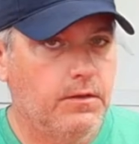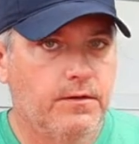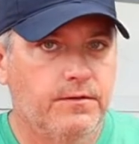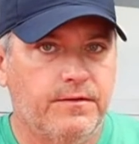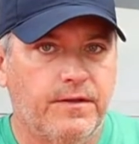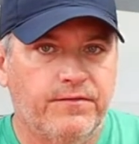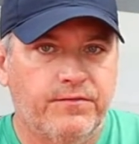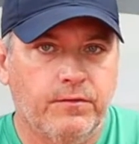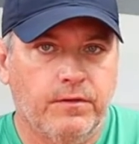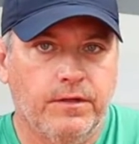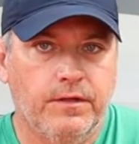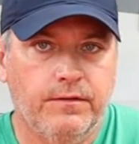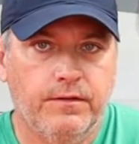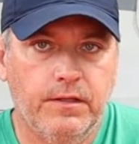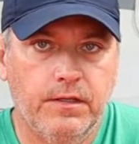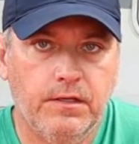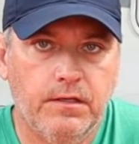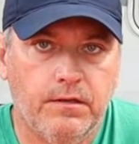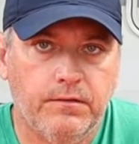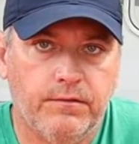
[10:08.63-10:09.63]
So that's really
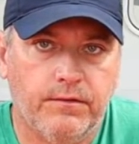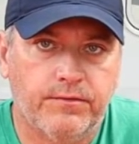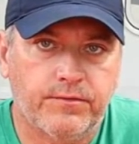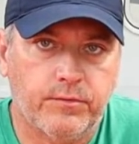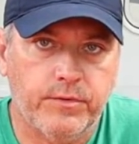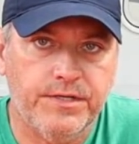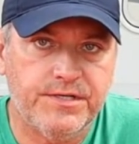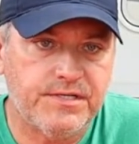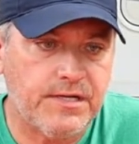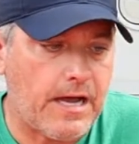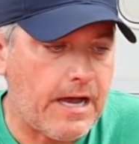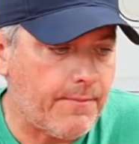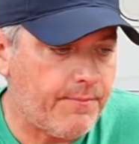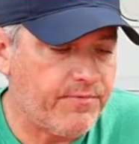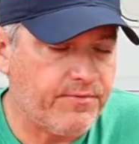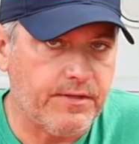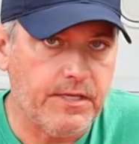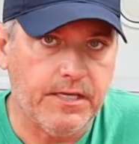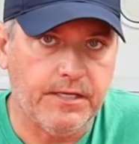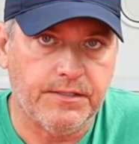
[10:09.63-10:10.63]
the 3 top
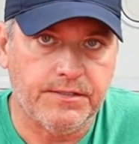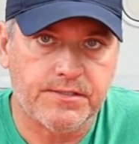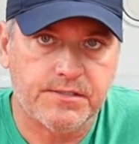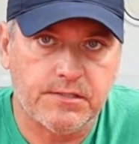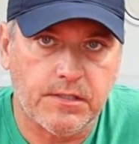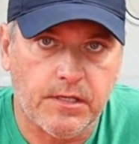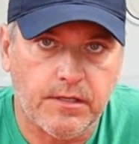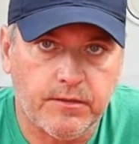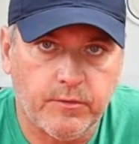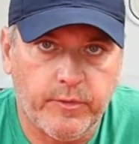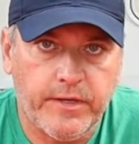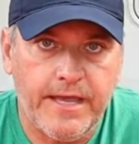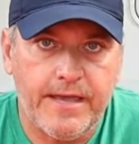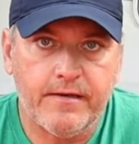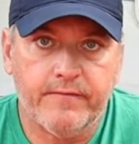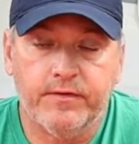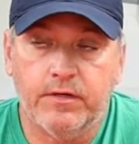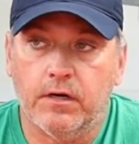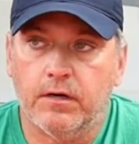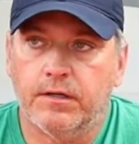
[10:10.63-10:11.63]
things that we
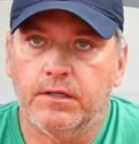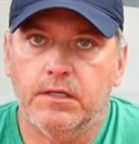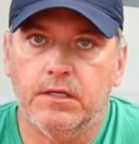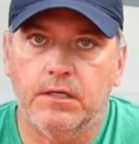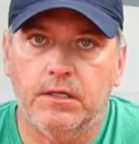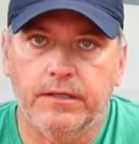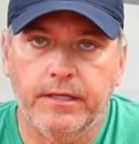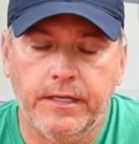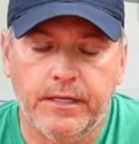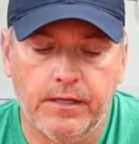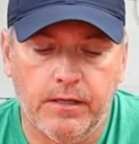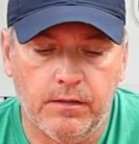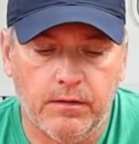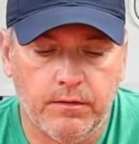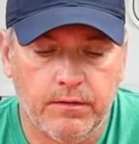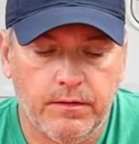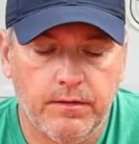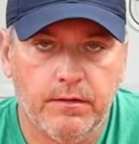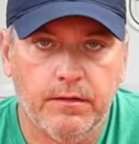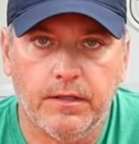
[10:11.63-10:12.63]
have in our kit.
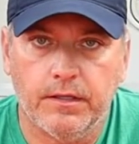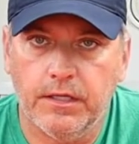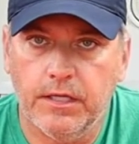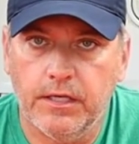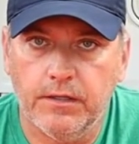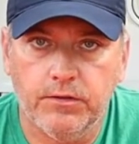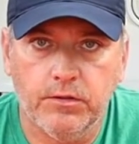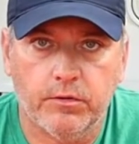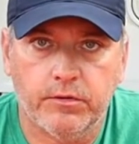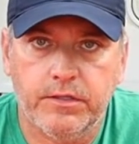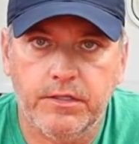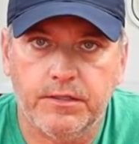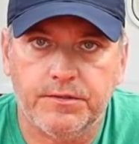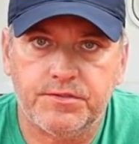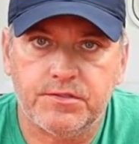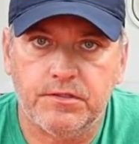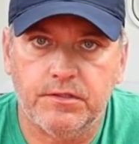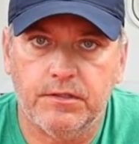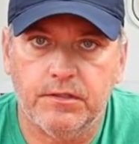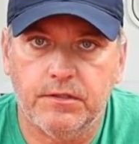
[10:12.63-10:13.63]
Now, again, your
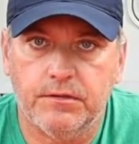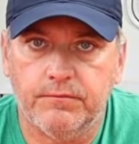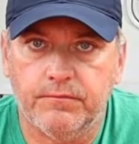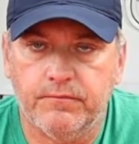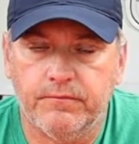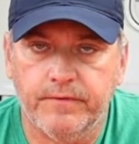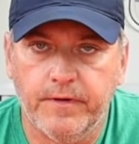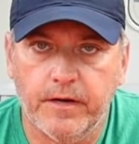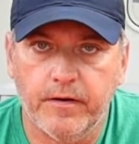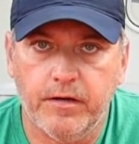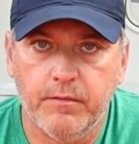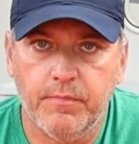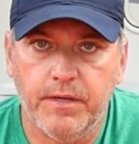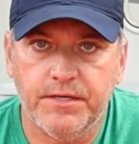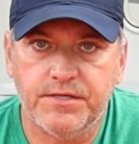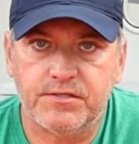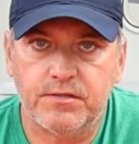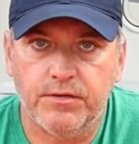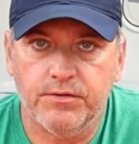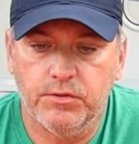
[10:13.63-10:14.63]
kit's going to vary
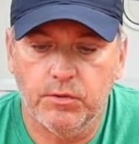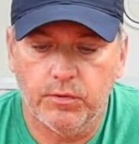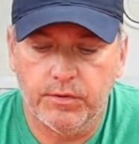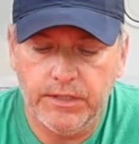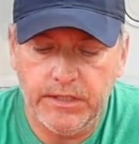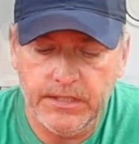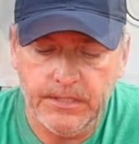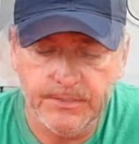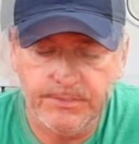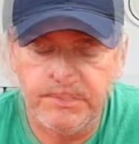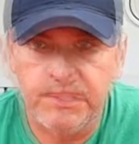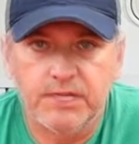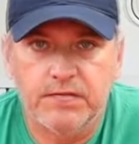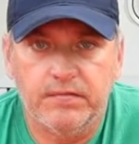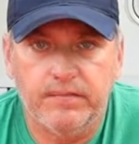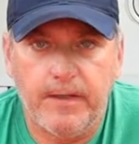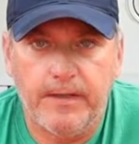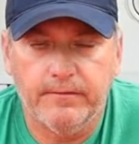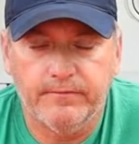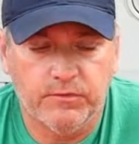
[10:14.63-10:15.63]
based on your needs.
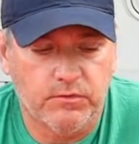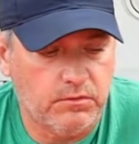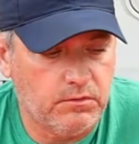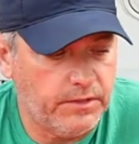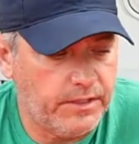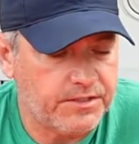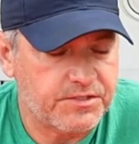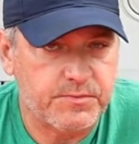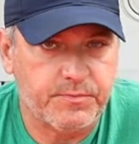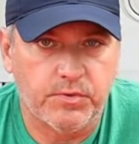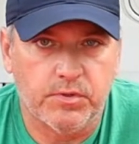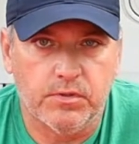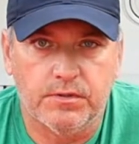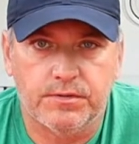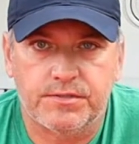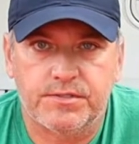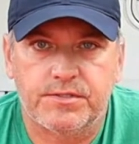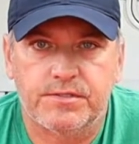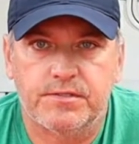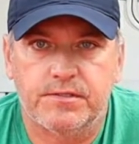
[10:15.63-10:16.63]
Survival
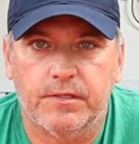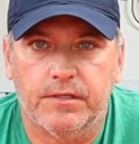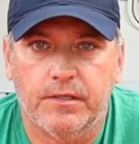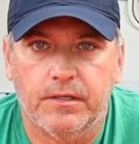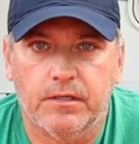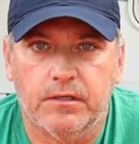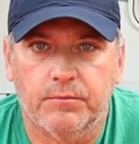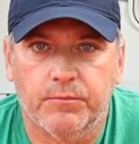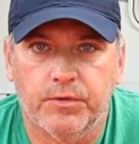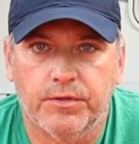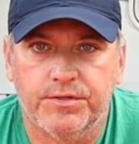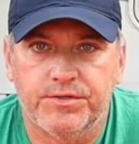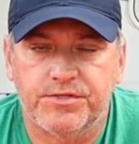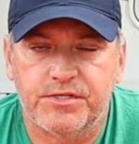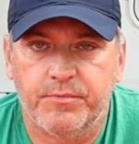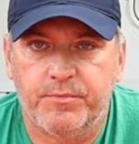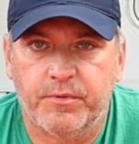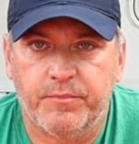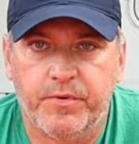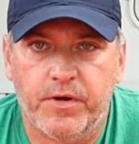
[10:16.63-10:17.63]
experts,
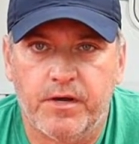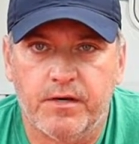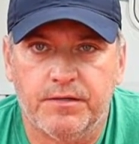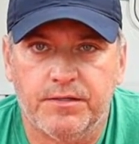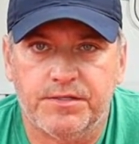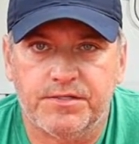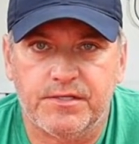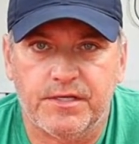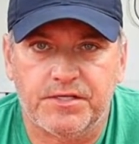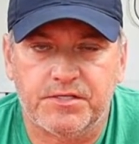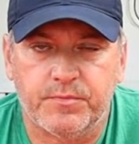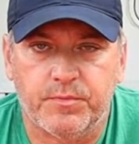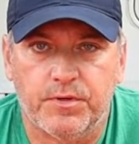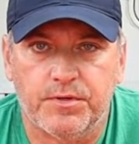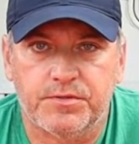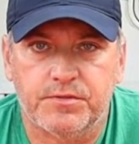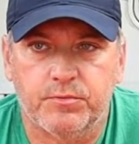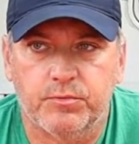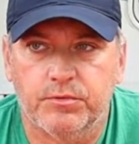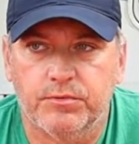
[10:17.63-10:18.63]
emergency preparedness
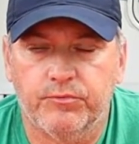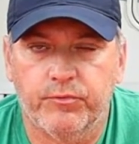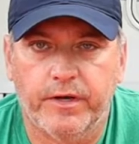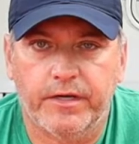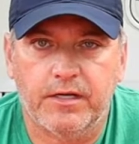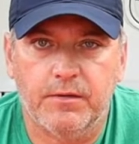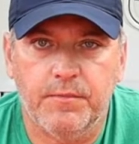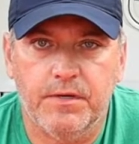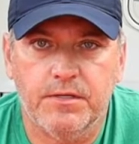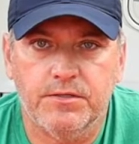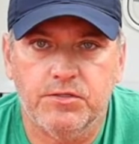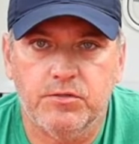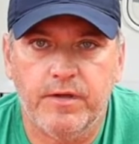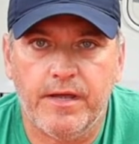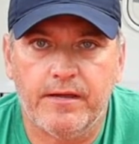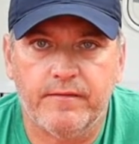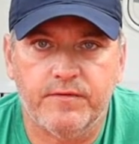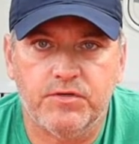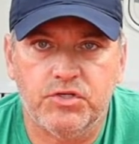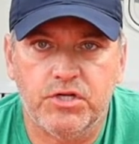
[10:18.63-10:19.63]
experts would recommend you
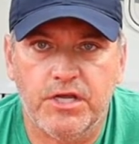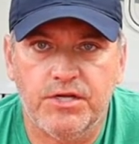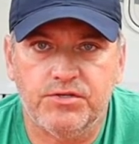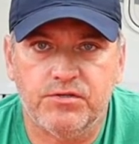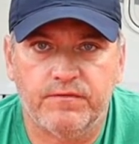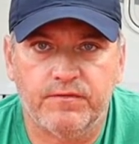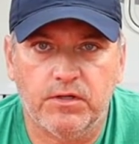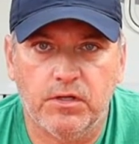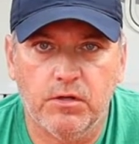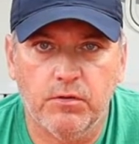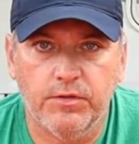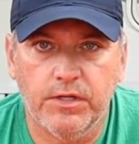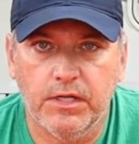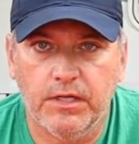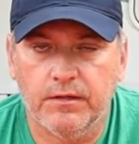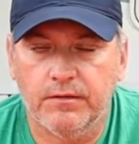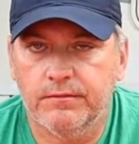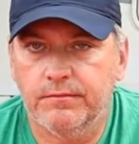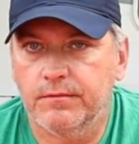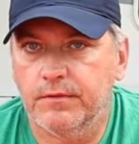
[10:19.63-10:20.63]
have a change of
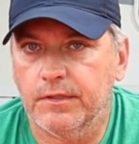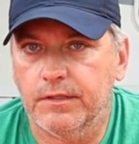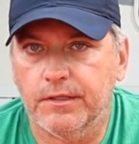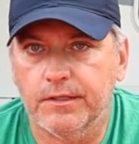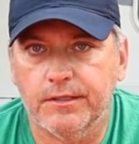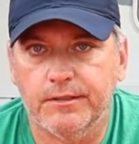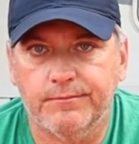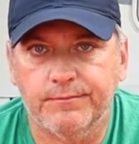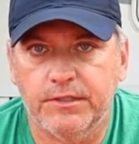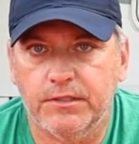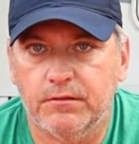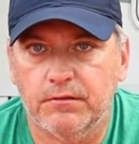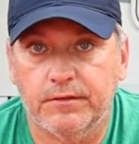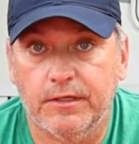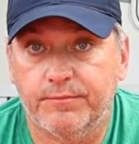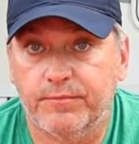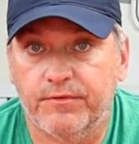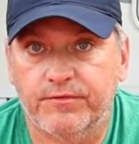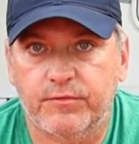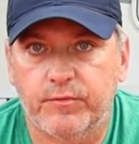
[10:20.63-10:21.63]
clothing,
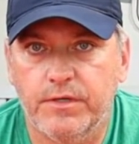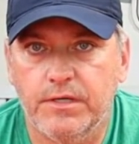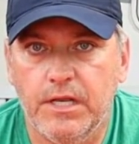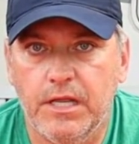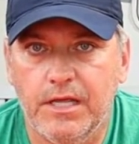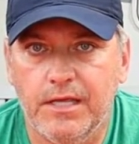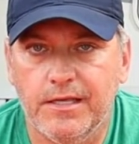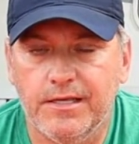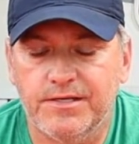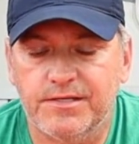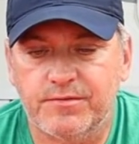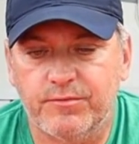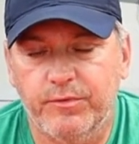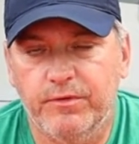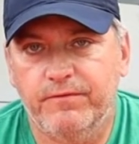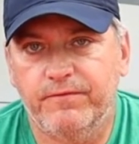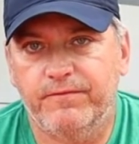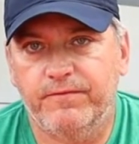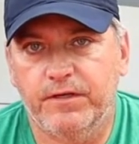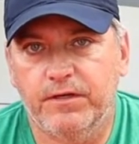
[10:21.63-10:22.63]
up to 3 days.
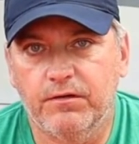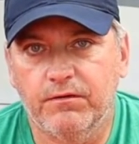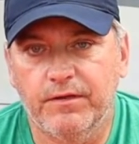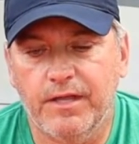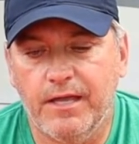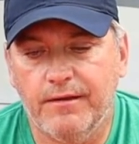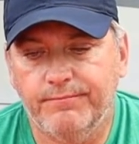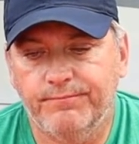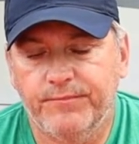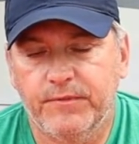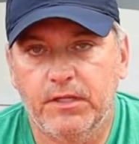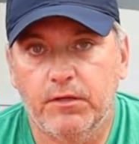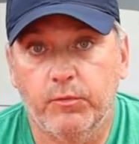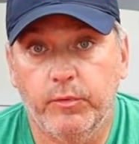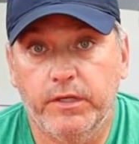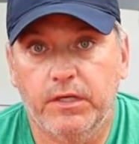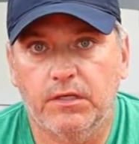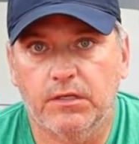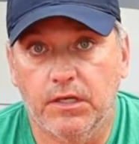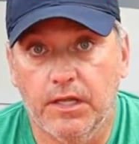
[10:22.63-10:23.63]
We figure that
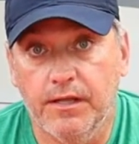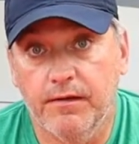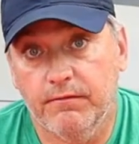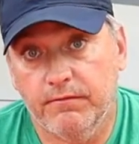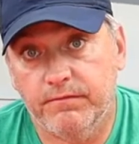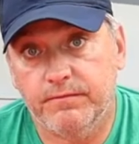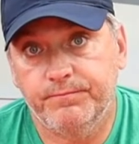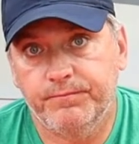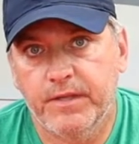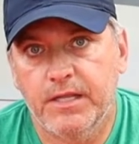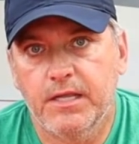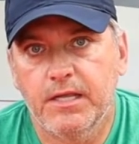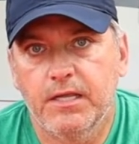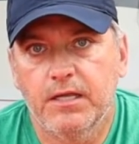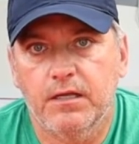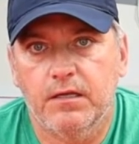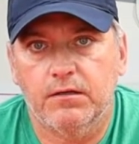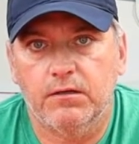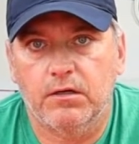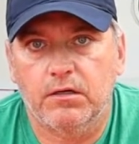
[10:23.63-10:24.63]
we could live
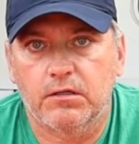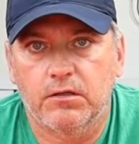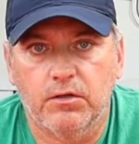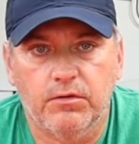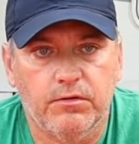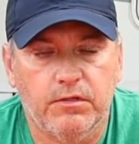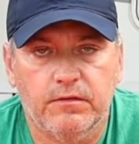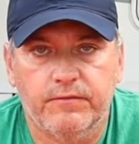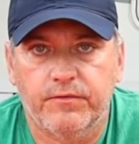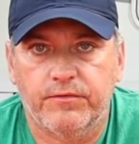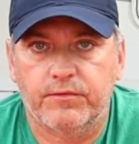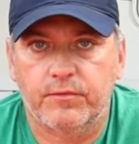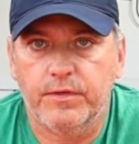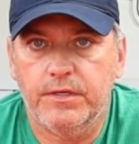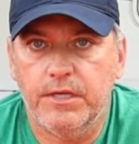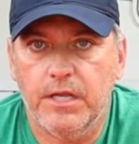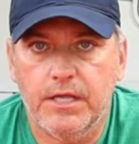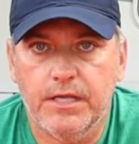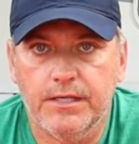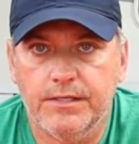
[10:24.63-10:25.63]
in our clothing for 3
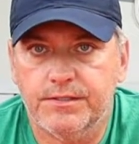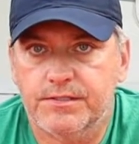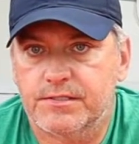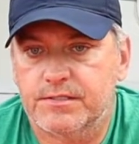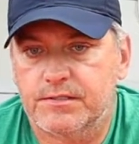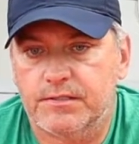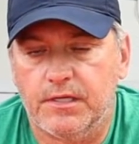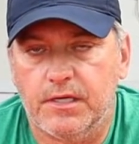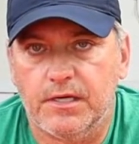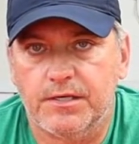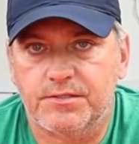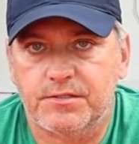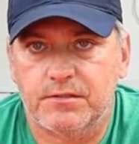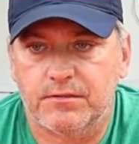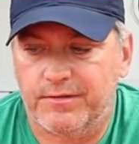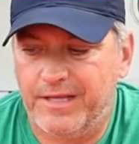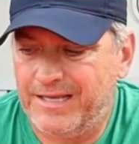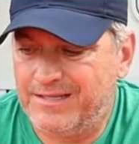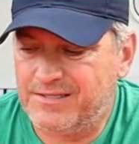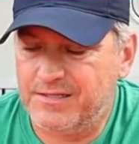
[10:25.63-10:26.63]
days, so
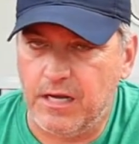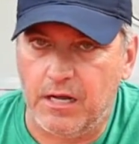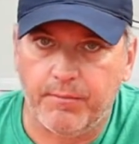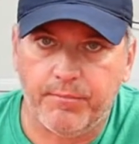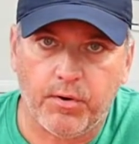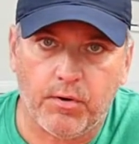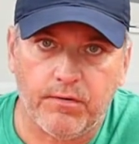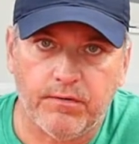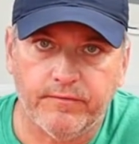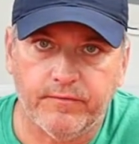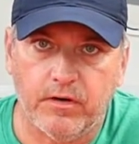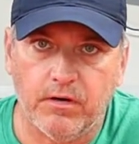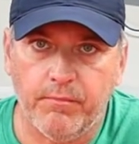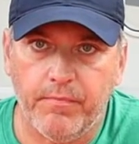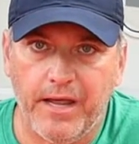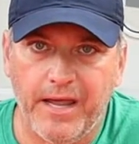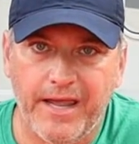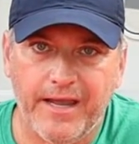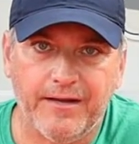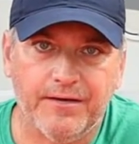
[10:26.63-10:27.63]
that's not part of our
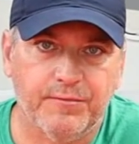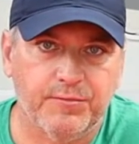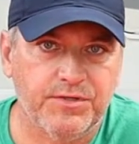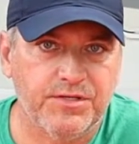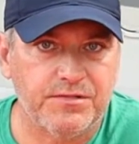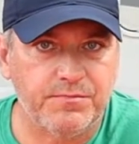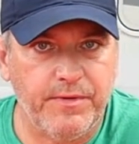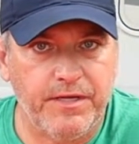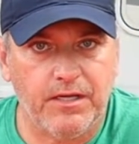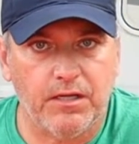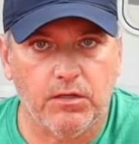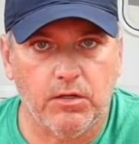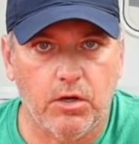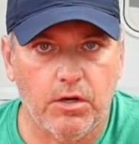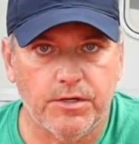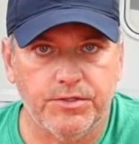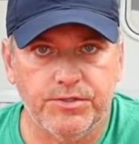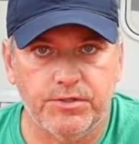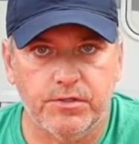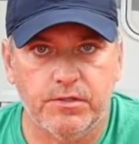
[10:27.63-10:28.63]
bag. It would just make it
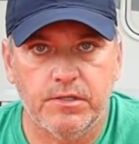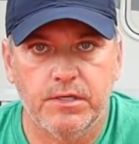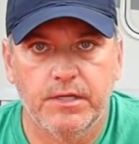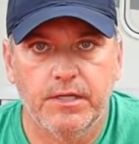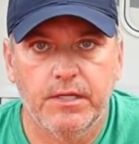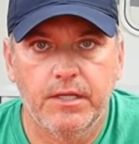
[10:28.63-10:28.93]
larger,